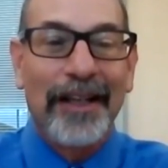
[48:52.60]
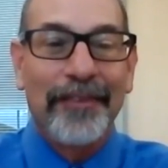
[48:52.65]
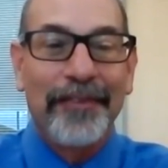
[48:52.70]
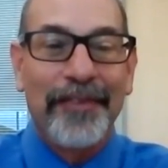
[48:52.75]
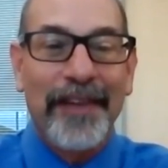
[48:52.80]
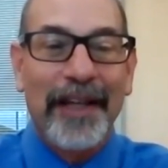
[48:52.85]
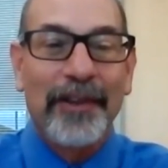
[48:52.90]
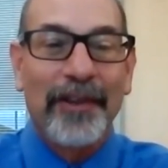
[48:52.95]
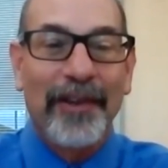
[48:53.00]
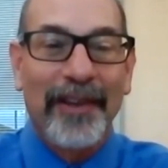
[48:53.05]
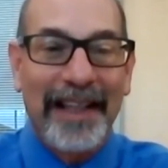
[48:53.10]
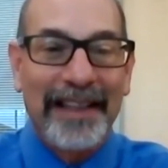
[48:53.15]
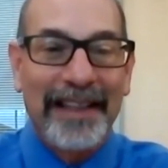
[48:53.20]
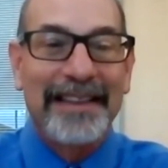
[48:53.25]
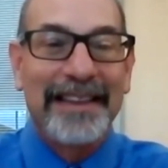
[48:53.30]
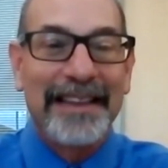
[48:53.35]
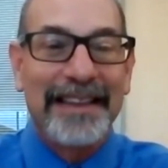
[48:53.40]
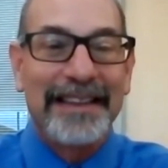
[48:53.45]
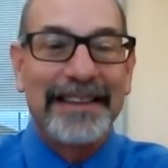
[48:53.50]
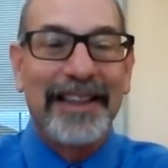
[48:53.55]
federal
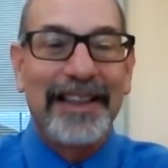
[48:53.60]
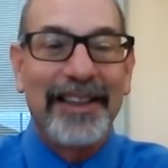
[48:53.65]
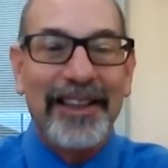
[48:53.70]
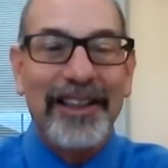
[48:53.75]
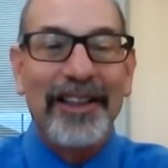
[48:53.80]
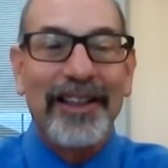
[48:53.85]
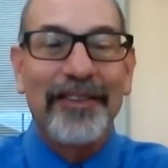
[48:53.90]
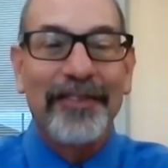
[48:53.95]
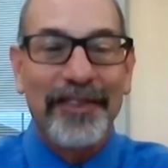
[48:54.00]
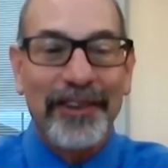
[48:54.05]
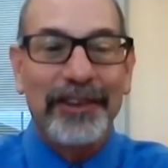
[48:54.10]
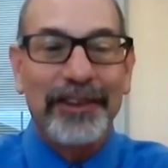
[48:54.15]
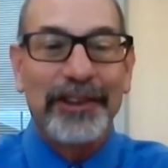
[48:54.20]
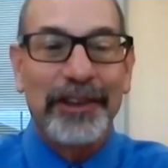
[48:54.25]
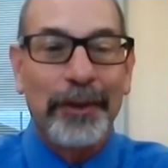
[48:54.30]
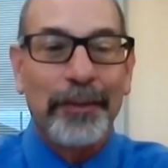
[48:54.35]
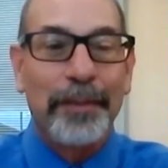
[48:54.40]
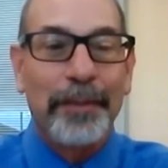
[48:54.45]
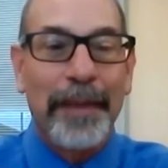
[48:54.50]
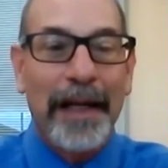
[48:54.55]
entities in the near
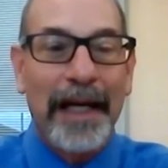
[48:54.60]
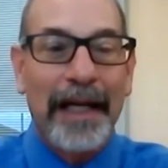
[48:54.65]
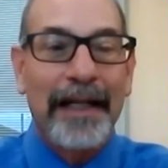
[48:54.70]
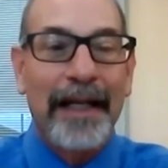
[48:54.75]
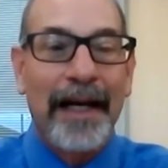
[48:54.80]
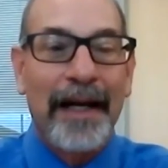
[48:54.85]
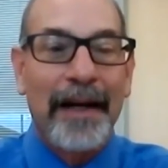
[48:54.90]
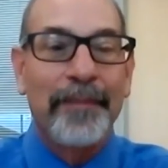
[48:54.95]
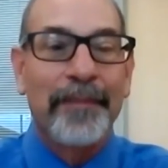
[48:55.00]
future, but